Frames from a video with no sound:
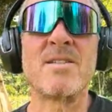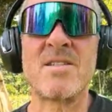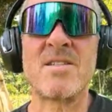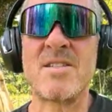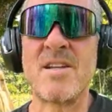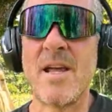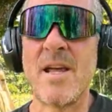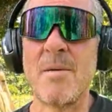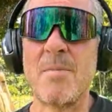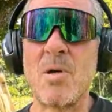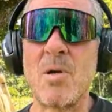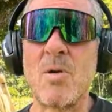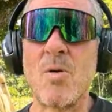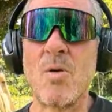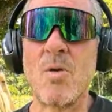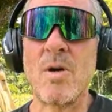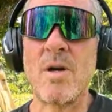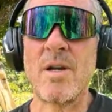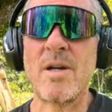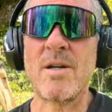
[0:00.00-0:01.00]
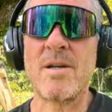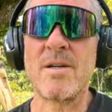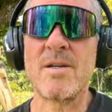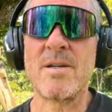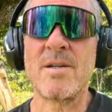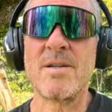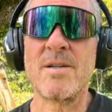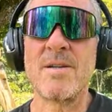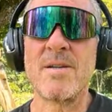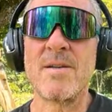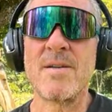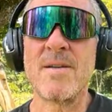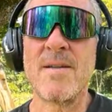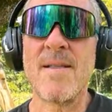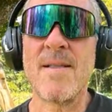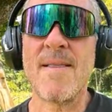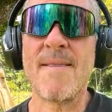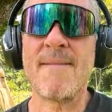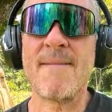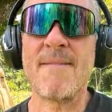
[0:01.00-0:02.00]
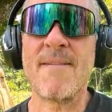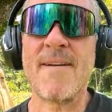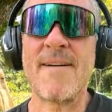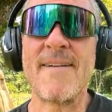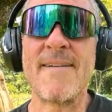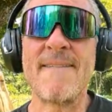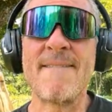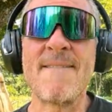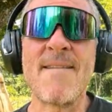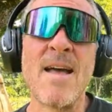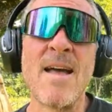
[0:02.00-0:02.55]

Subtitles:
stablecoin, right?